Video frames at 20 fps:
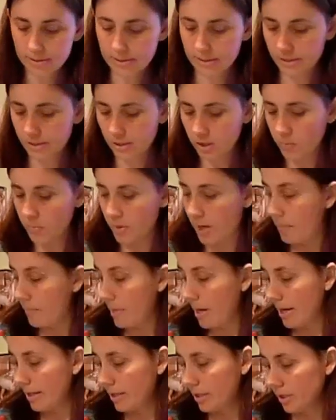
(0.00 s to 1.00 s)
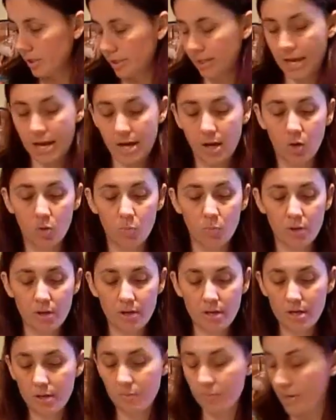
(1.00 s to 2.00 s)
These coupon binders help
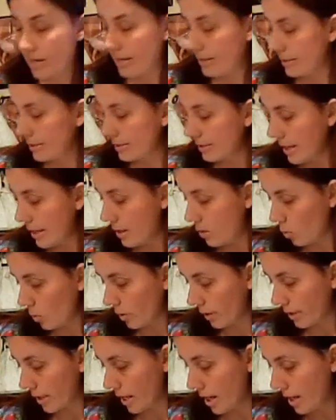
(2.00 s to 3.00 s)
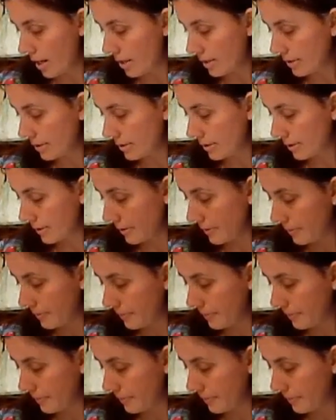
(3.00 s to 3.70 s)
me to stay organized,